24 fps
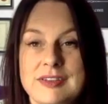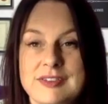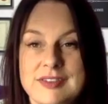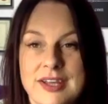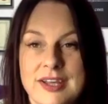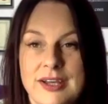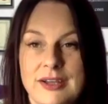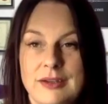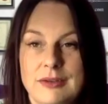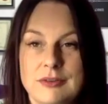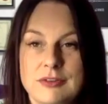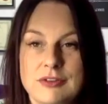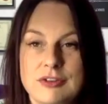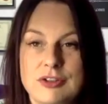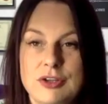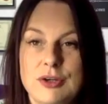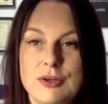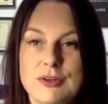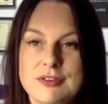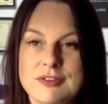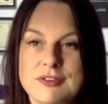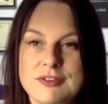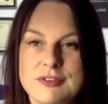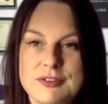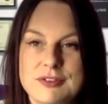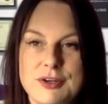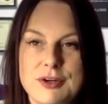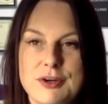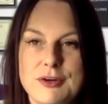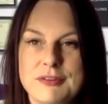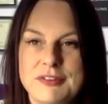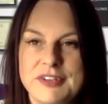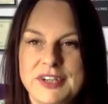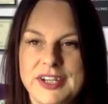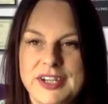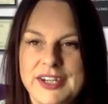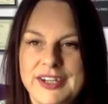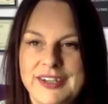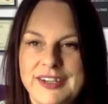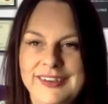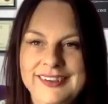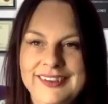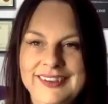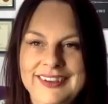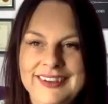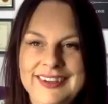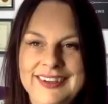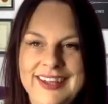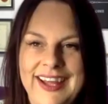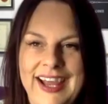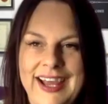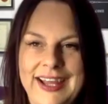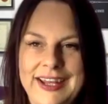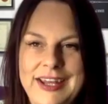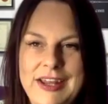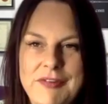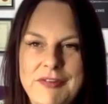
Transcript: tells your story. And if